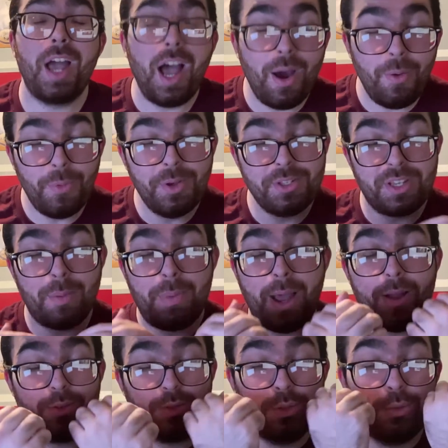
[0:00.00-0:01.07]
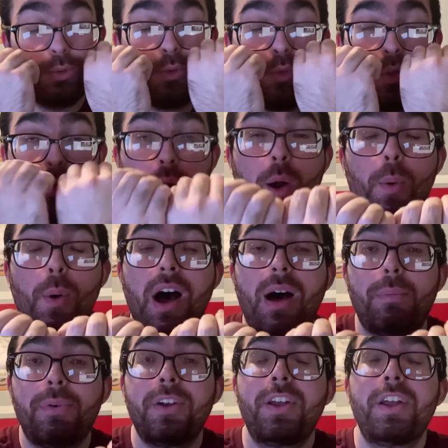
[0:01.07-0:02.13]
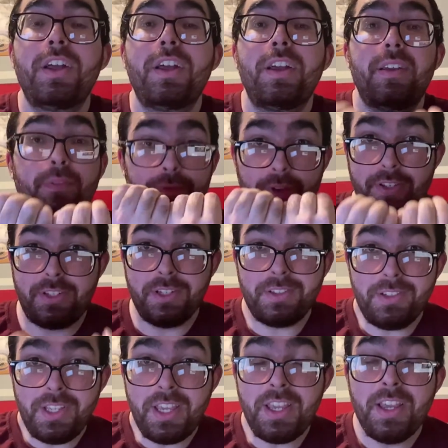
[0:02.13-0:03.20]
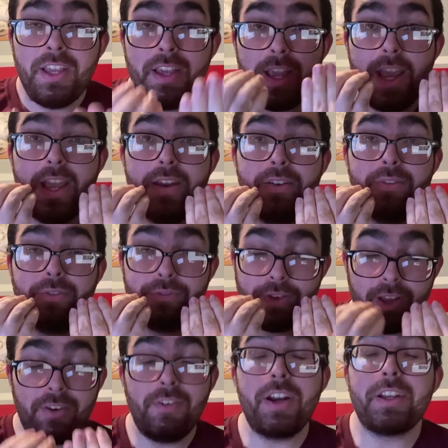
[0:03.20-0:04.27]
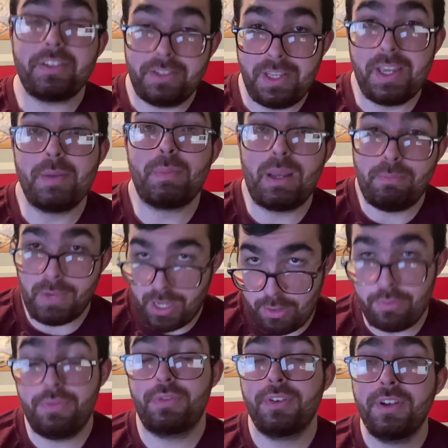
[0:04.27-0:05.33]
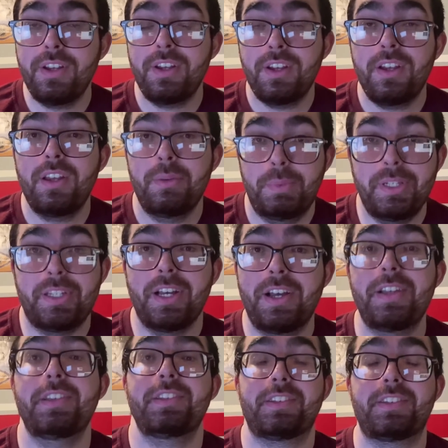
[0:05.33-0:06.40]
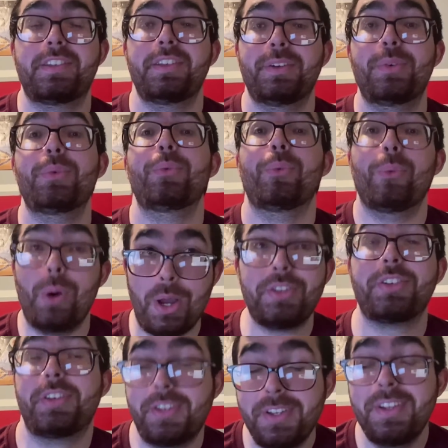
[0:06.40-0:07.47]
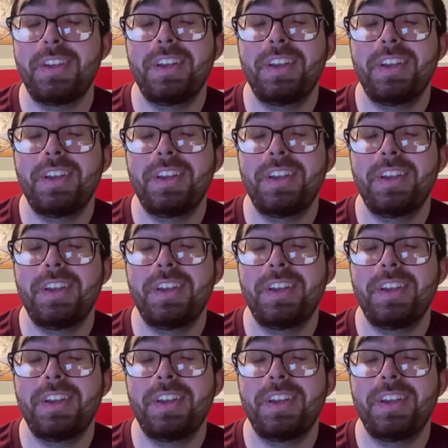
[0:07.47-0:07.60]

I was about to throw up physically and theoretically in my mouth because what?